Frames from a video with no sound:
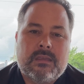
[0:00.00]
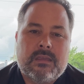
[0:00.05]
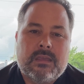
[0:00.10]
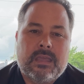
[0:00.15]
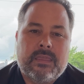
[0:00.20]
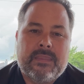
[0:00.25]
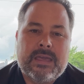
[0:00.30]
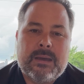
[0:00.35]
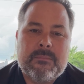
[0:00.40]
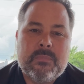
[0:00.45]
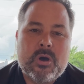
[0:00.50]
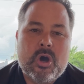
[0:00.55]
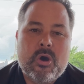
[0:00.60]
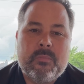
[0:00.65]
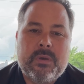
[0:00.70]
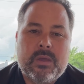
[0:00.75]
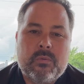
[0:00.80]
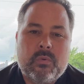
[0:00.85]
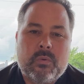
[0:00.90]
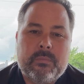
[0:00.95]
And that
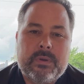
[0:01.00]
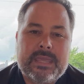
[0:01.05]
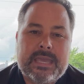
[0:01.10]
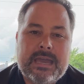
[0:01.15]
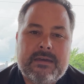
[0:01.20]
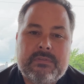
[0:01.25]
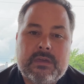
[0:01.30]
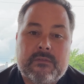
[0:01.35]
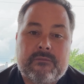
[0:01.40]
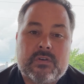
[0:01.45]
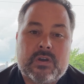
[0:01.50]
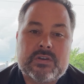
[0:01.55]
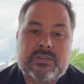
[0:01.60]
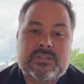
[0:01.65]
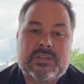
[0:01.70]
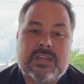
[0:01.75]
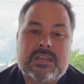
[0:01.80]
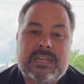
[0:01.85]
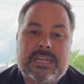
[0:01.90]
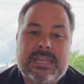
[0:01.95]
moment when we have that
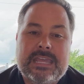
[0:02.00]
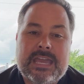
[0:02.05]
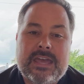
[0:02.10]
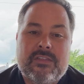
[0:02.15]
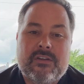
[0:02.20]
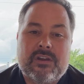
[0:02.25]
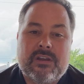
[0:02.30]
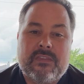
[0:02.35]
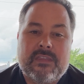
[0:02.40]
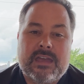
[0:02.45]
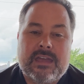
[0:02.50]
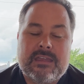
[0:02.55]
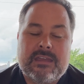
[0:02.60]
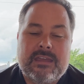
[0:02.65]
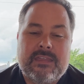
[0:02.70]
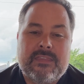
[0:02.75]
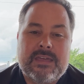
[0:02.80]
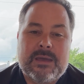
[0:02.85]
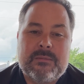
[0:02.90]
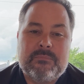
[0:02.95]
first Sunday together in
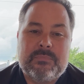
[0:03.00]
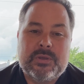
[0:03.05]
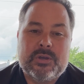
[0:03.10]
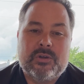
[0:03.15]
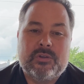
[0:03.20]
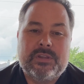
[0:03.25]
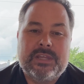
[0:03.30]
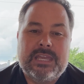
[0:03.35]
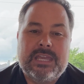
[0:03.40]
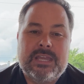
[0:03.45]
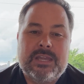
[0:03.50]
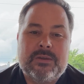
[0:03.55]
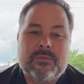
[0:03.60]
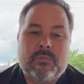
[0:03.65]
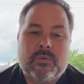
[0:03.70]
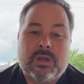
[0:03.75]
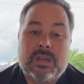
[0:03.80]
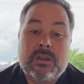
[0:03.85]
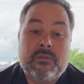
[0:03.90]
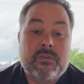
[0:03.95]
that
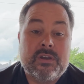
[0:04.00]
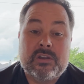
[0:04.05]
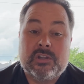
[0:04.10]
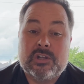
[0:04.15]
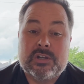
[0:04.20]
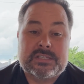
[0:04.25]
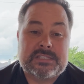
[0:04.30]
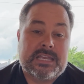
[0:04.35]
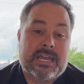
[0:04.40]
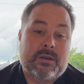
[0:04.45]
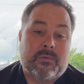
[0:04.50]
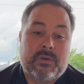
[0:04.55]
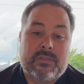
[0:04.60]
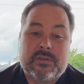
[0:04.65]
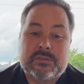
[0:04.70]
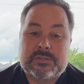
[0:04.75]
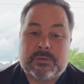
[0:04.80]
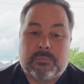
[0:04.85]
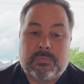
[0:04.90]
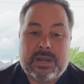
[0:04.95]
building, whatever it looks like,
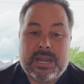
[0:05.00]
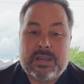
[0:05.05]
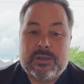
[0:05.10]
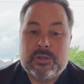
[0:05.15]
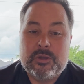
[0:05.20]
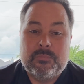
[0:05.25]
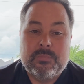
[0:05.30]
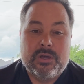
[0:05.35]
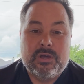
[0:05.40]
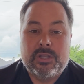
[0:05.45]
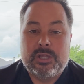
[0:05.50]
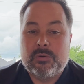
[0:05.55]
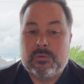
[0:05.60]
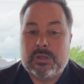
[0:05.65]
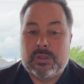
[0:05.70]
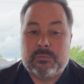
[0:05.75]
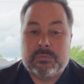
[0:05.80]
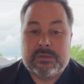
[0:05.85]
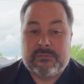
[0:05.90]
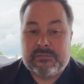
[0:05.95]
whether it's a brand new building,
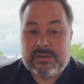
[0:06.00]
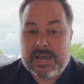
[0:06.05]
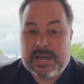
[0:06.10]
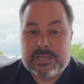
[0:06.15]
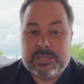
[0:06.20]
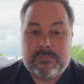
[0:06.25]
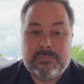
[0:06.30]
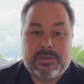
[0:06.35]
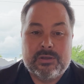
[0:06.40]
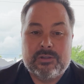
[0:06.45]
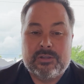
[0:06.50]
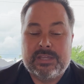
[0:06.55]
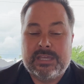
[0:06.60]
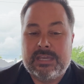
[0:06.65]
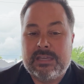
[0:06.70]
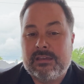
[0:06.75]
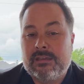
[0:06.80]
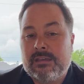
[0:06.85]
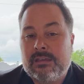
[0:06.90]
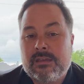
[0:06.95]
whether we found a
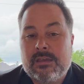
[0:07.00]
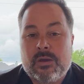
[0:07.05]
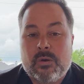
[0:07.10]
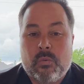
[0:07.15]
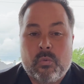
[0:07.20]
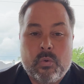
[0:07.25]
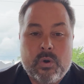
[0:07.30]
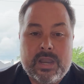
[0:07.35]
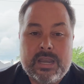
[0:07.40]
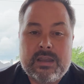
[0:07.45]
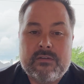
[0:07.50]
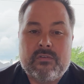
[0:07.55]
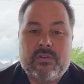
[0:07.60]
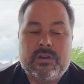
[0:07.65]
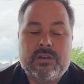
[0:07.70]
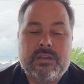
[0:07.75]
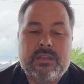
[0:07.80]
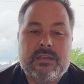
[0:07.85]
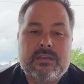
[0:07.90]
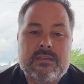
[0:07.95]
building,
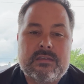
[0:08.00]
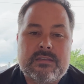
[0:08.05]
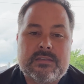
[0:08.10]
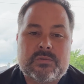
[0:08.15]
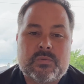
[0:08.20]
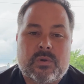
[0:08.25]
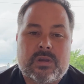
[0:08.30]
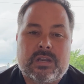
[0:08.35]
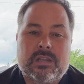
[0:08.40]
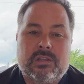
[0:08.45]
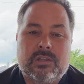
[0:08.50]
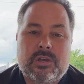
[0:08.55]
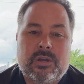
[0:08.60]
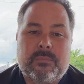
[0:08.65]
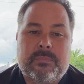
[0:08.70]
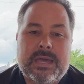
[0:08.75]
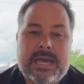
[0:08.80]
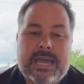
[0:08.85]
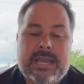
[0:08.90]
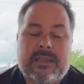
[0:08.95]
whatever it is, we're going to
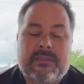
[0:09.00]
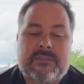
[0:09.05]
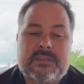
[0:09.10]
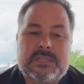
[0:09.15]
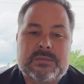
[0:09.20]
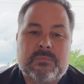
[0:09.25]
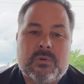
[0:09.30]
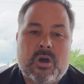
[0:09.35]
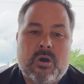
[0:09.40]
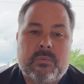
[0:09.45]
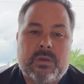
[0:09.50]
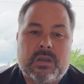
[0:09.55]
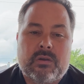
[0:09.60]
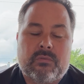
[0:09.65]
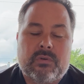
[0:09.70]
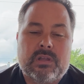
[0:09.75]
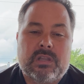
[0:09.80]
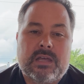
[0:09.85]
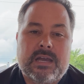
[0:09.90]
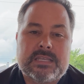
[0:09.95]
look back at this moment
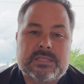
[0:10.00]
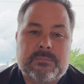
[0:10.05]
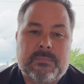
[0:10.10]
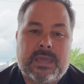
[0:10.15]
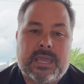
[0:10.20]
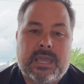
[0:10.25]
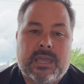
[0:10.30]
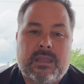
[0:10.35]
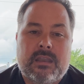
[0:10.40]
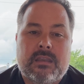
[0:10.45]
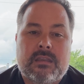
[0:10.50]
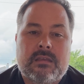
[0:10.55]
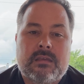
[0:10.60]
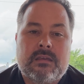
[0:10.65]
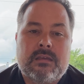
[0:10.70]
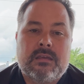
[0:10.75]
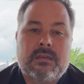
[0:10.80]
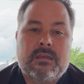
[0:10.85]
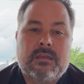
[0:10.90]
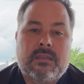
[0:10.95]
and realize, man,
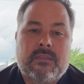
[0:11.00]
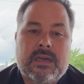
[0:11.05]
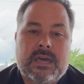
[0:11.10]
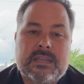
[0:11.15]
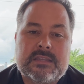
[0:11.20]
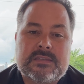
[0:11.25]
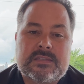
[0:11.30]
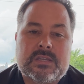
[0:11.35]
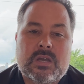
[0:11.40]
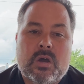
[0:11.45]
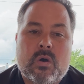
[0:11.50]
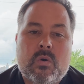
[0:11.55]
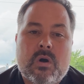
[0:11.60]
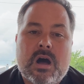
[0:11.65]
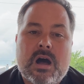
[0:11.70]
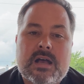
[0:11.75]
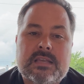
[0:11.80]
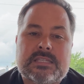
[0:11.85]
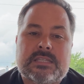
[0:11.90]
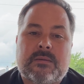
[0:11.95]
That is so
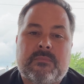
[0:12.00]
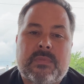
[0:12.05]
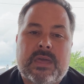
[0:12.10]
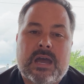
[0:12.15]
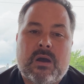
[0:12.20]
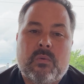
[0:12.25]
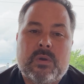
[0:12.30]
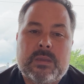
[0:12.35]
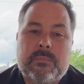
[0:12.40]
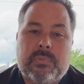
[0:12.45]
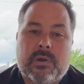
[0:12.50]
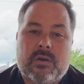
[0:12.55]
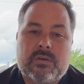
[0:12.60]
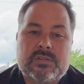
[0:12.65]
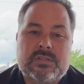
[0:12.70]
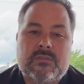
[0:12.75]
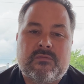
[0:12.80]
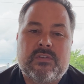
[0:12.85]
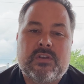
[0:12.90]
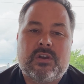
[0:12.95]
awesome that we
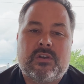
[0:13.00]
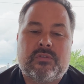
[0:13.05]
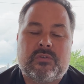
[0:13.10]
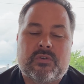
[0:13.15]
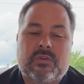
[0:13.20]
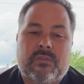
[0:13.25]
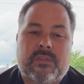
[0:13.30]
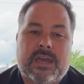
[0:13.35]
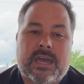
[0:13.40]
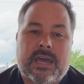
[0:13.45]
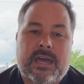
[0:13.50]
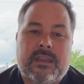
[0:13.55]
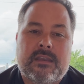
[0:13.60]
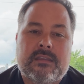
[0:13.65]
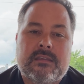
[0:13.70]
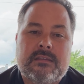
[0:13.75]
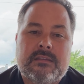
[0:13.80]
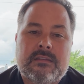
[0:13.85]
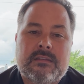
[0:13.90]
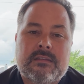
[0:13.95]
persevered through that
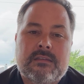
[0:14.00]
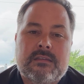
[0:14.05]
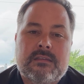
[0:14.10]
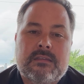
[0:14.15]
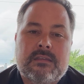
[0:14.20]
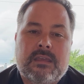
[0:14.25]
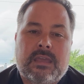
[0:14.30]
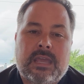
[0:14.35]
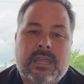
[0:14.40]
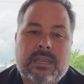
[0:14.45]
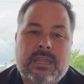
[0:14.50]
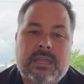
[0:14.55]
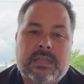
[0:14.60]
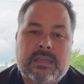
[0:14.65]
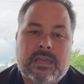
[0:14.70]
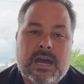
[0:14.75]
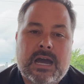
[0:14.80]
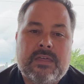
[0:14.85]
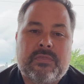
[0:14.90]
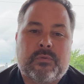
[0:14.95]
and got